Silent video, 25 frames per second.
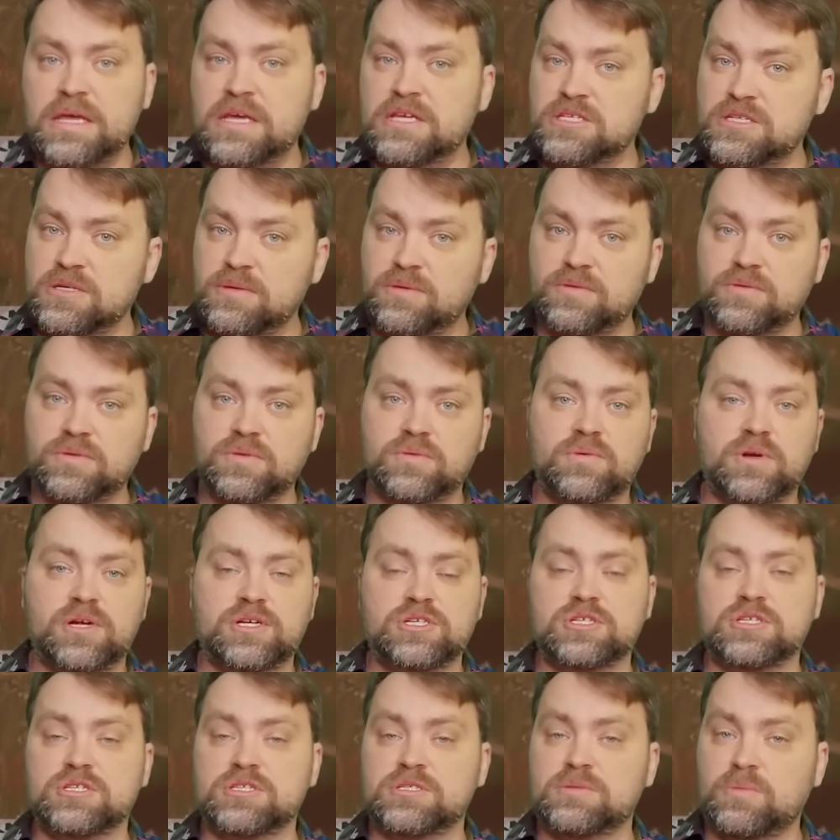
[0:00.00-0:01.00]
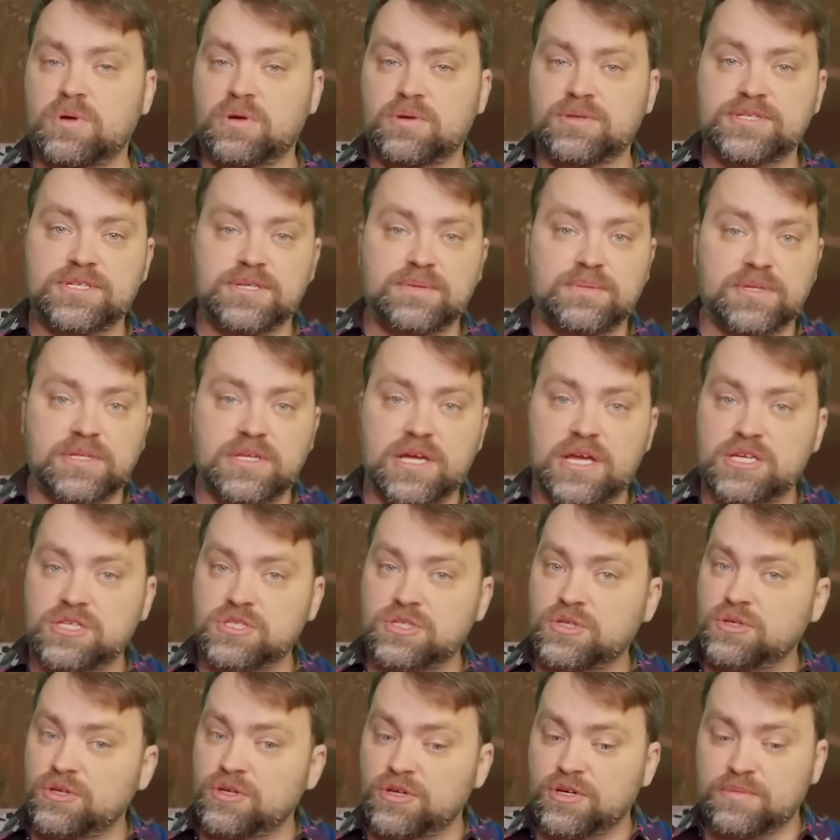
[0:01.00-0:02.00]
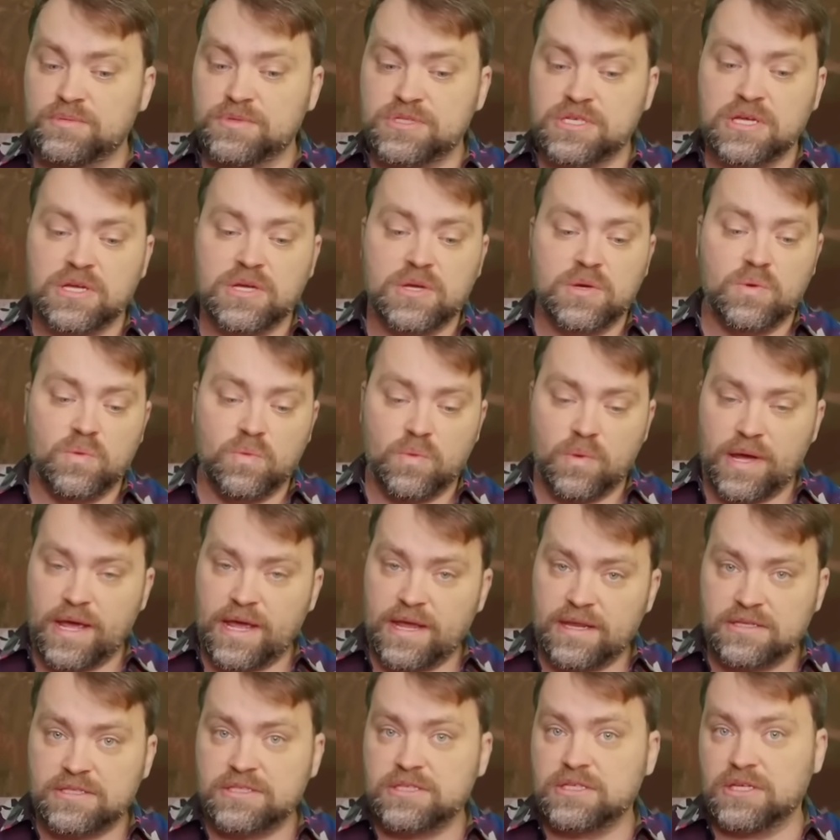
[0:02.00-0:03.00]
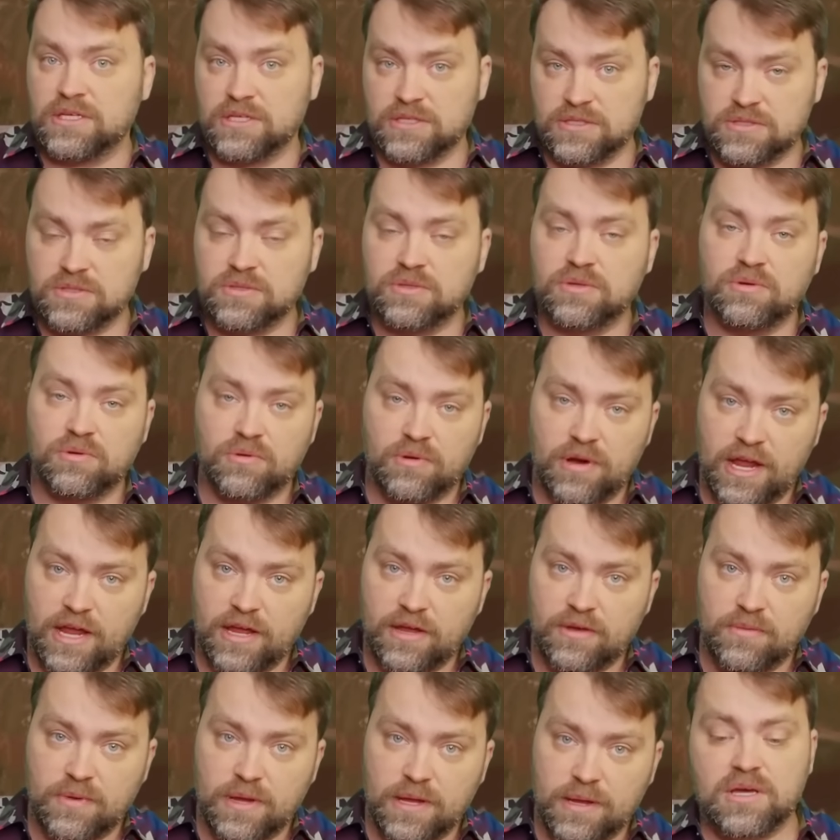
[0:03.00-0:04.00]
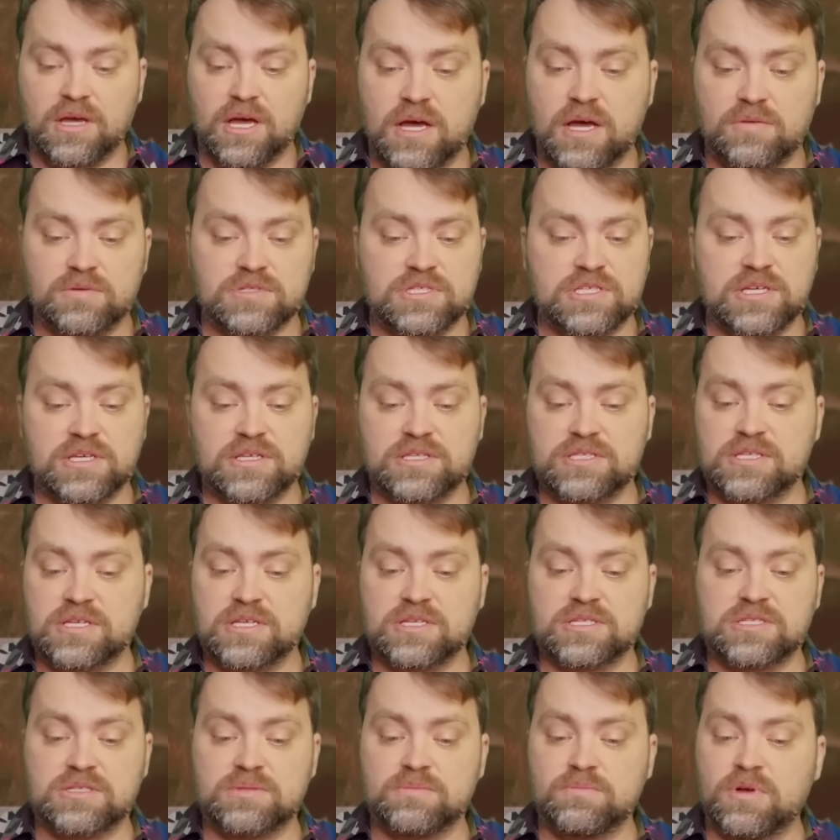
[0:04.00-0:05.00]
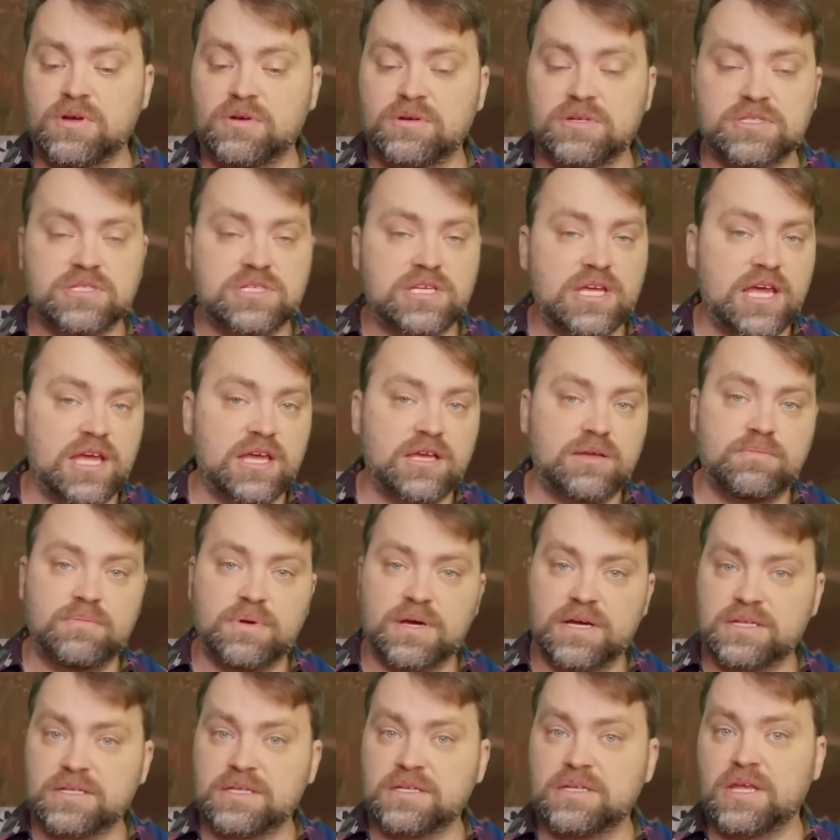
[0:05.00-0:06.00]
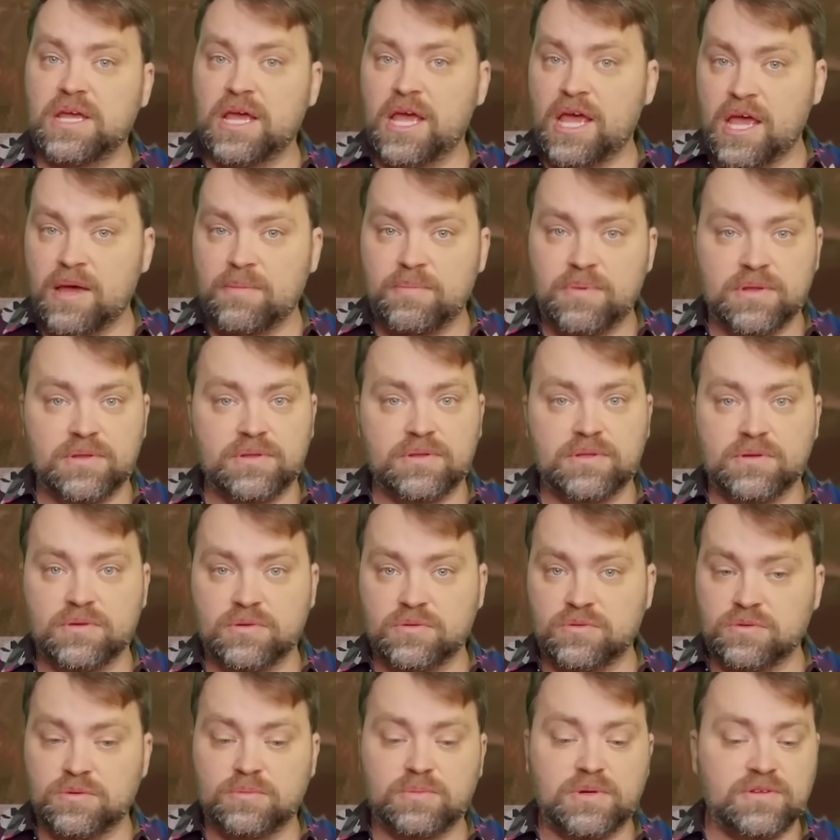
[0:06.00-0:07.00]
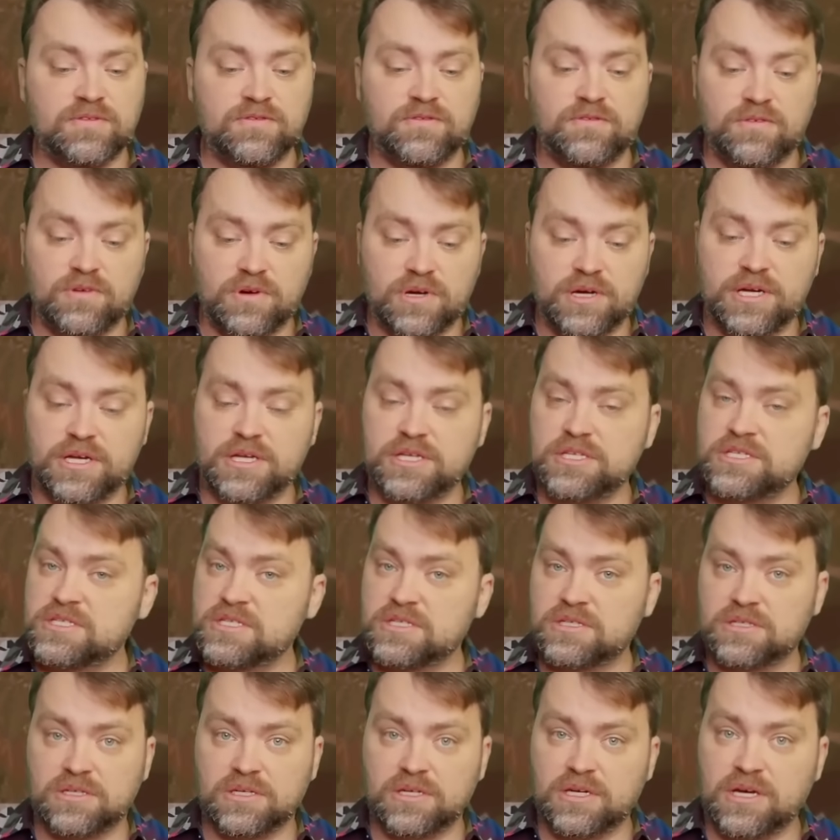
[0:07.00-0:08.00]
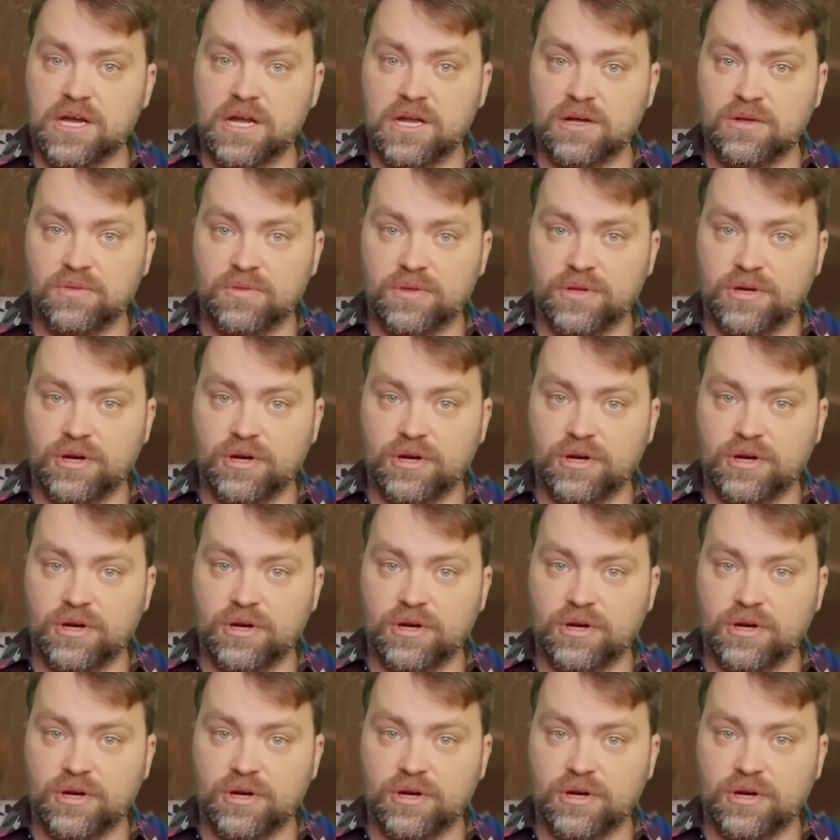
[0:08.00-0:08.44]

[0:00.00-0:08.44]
Some of the Russian small sabotage groups went into Kurahava. I would say it's a small attack, but it happened. The urban fights are out